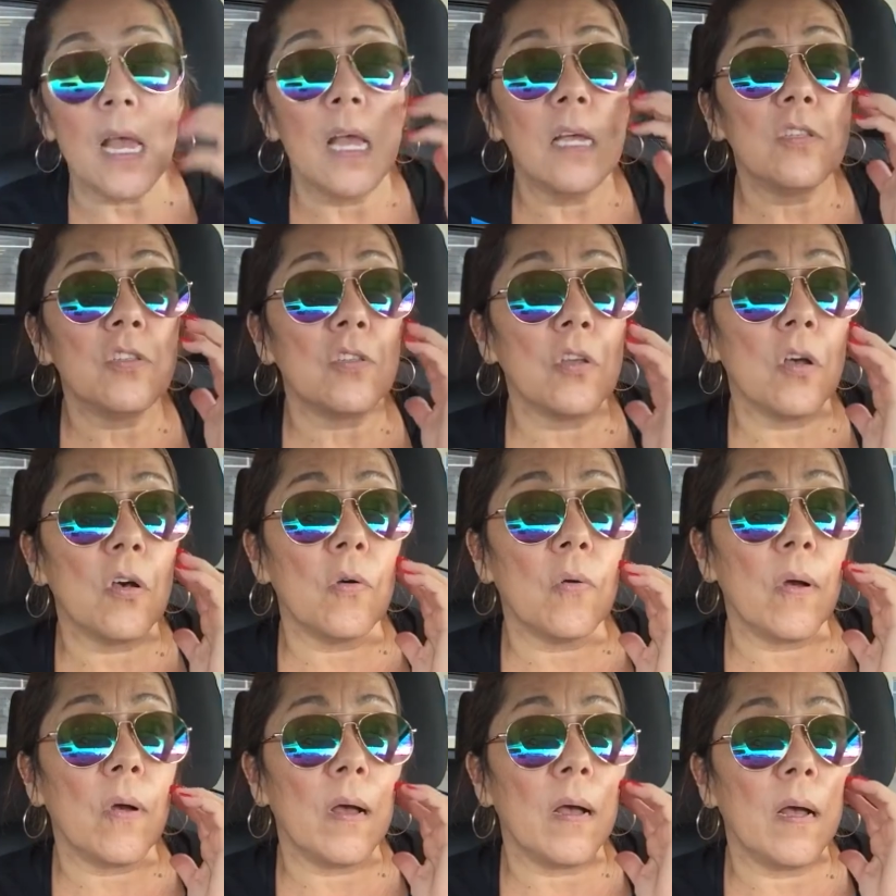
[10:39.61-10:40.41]

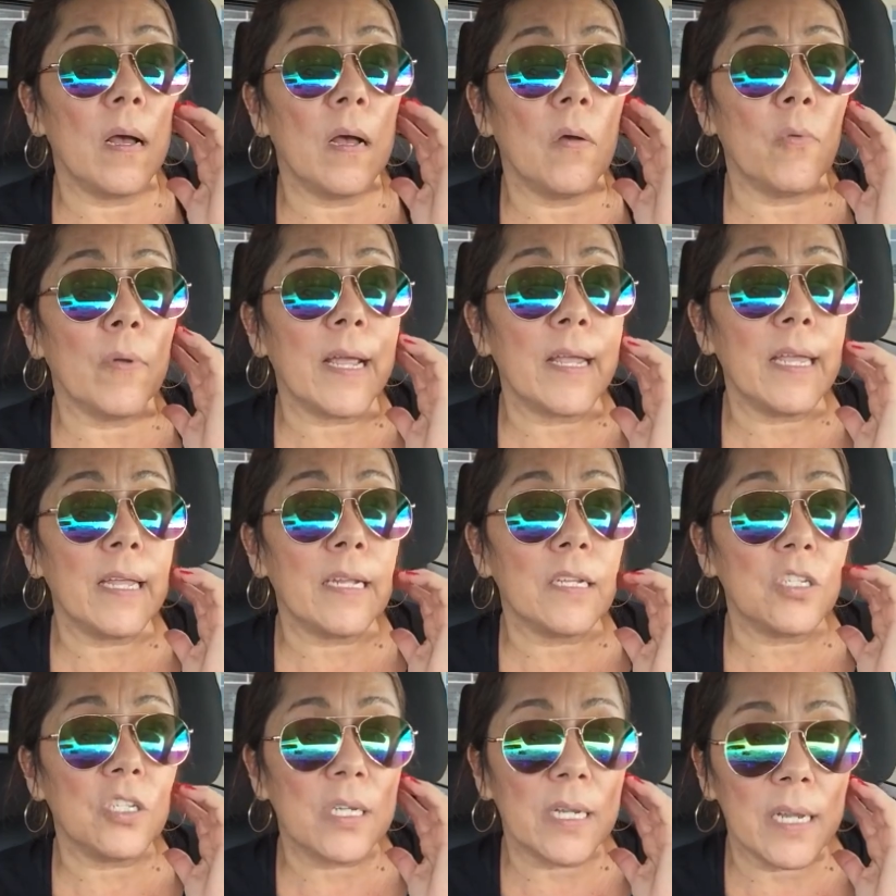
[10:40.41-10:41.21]
So uh, when I get
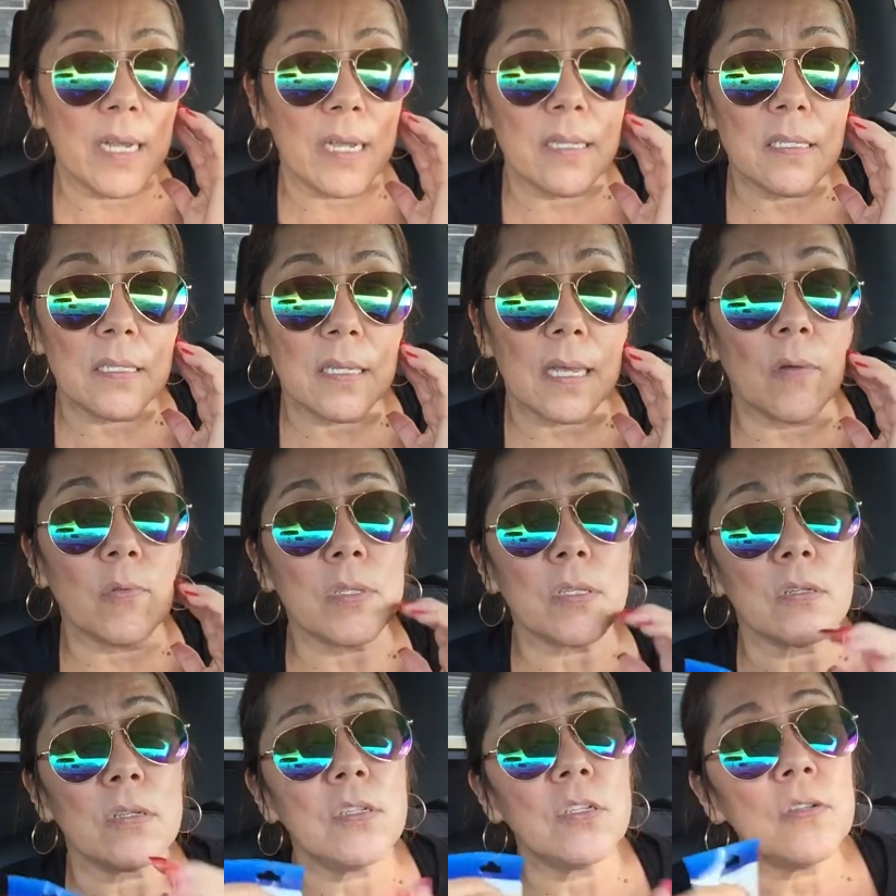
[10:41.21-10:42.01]
a chance, I
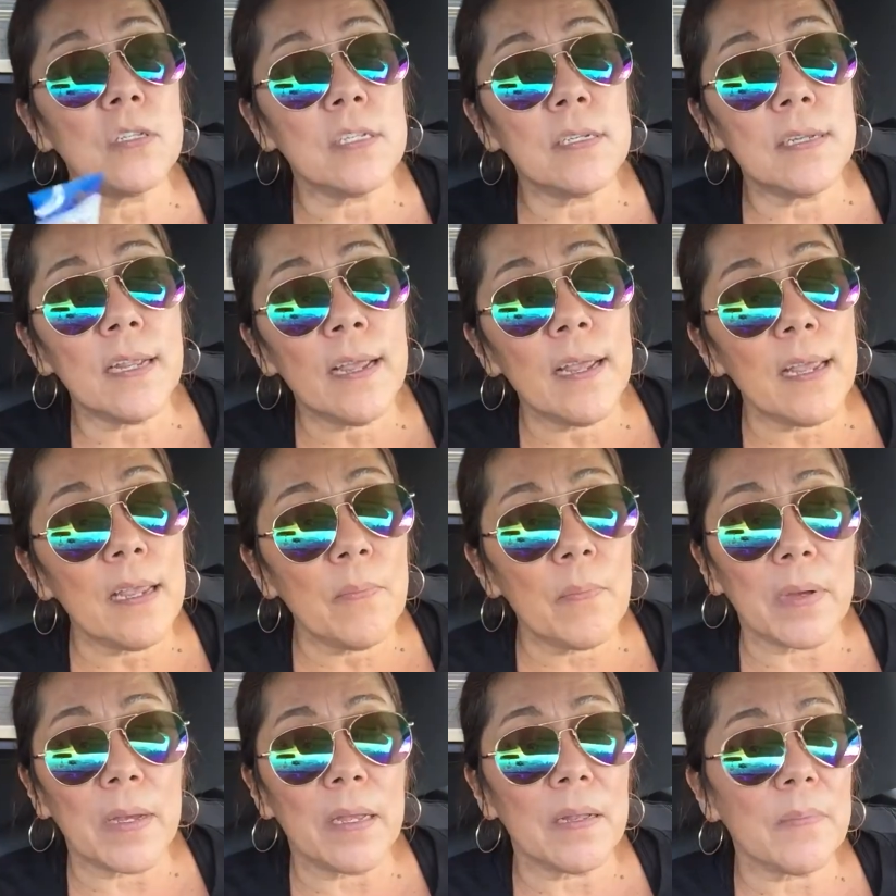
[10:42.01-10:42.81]
was going to do today,
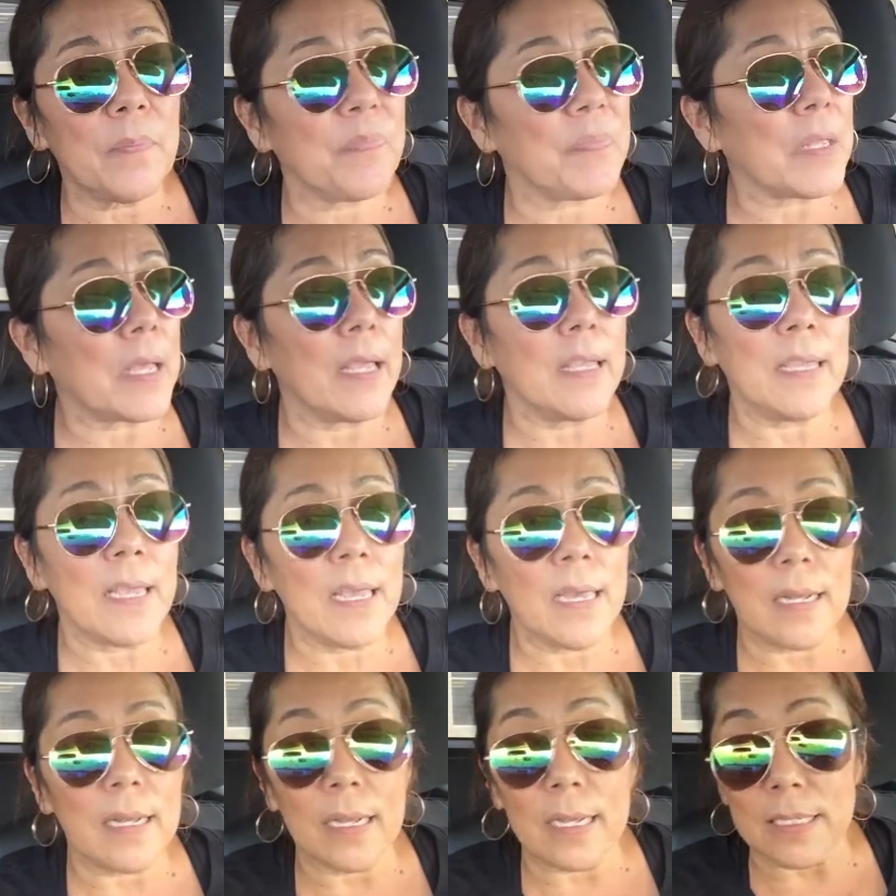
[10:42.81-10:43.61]
but I
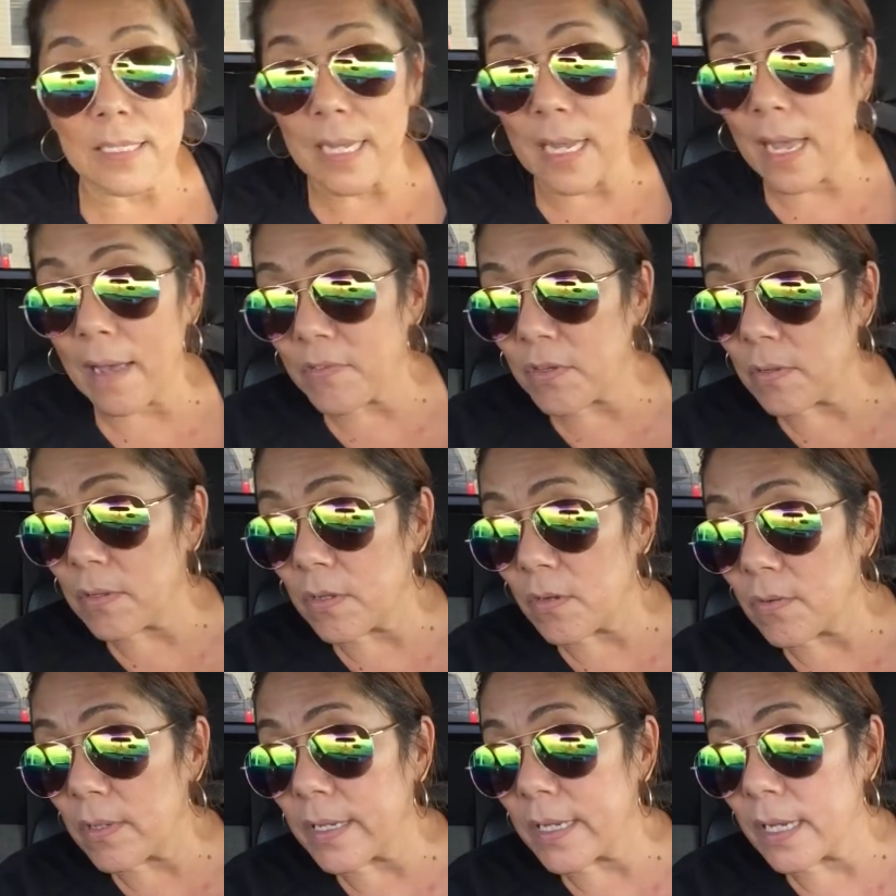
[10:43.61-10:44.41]
can't because I have to
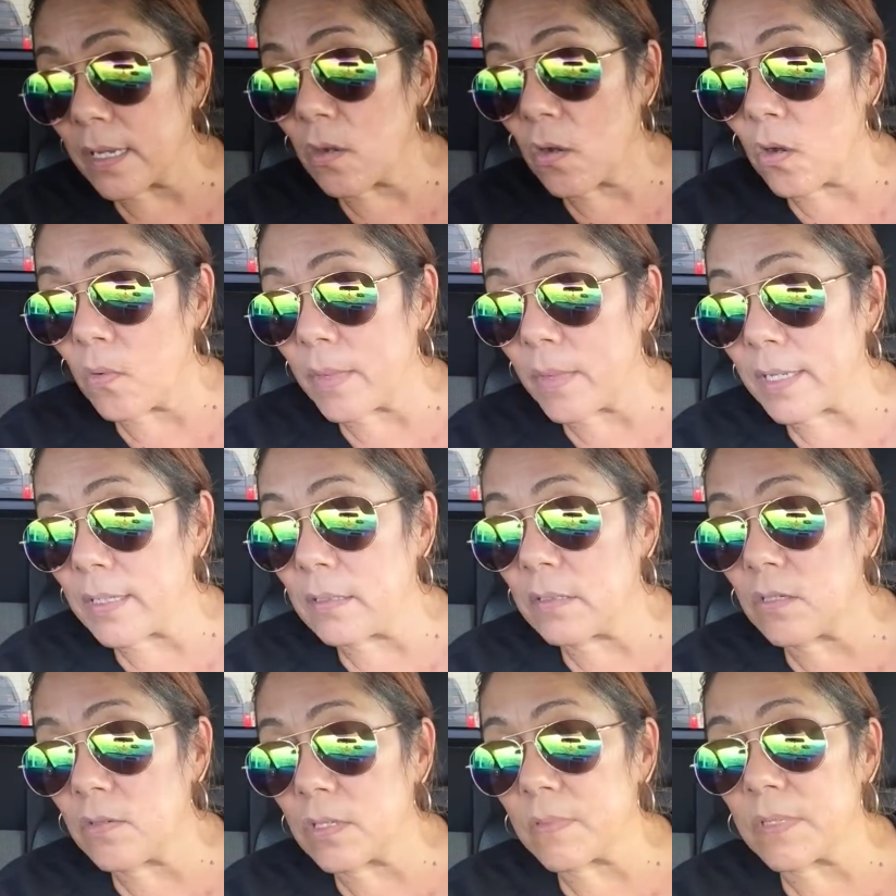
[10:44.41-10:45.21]
literally get home and
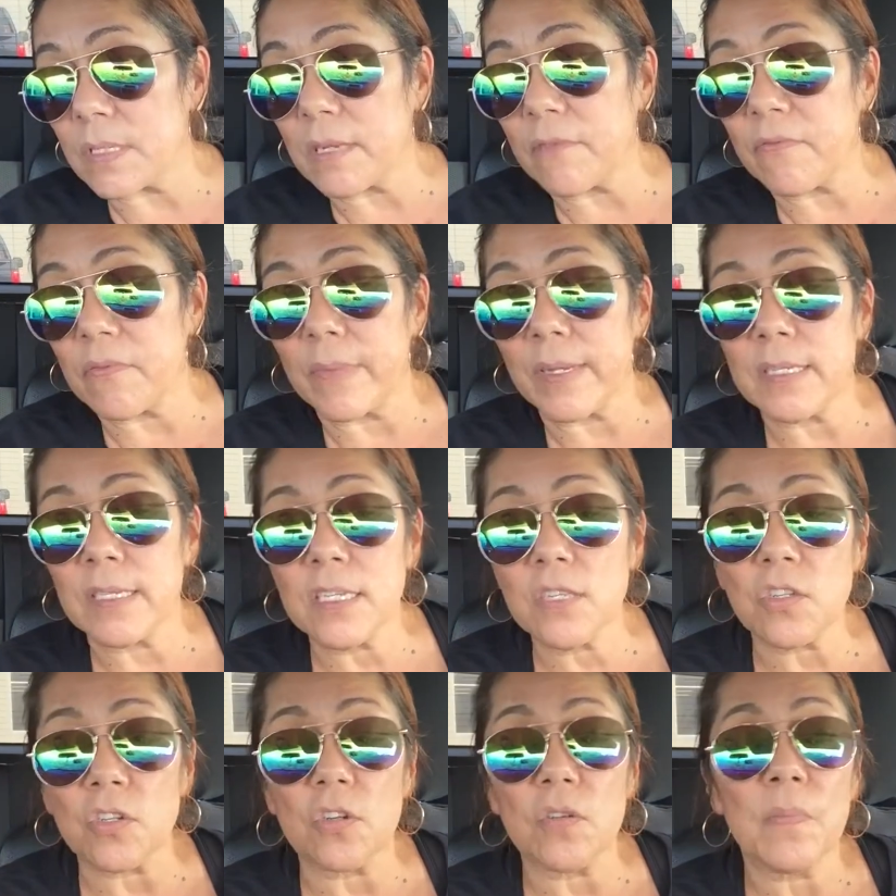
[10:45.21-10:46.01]
do some stuff with my
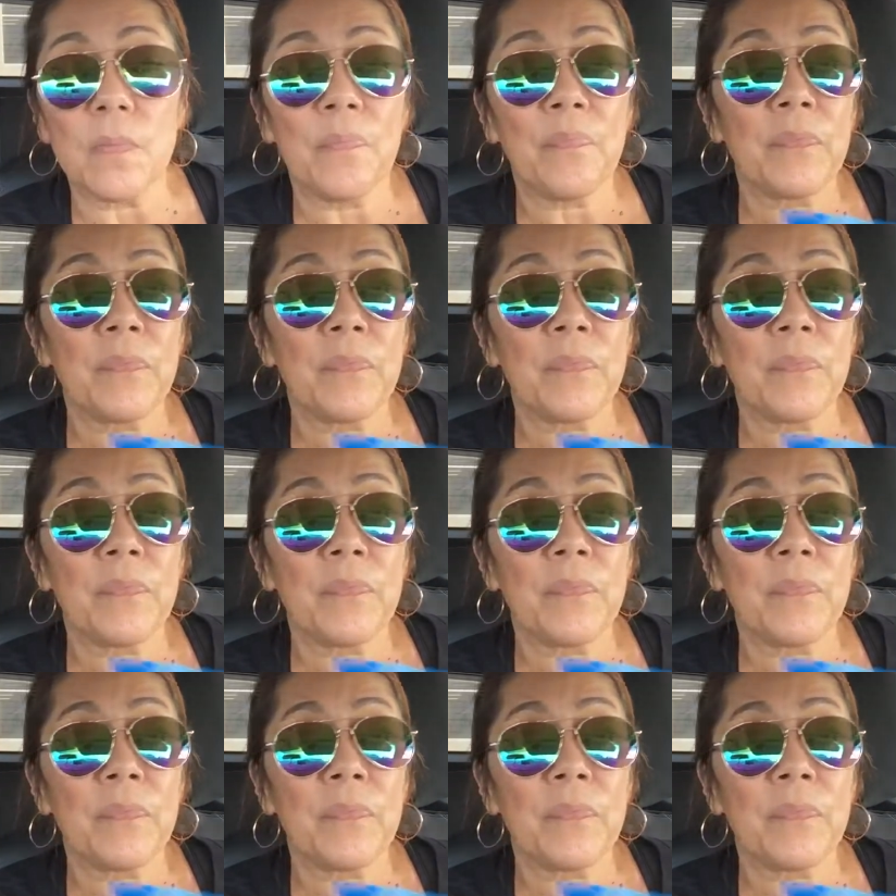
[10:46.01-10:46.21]
sister.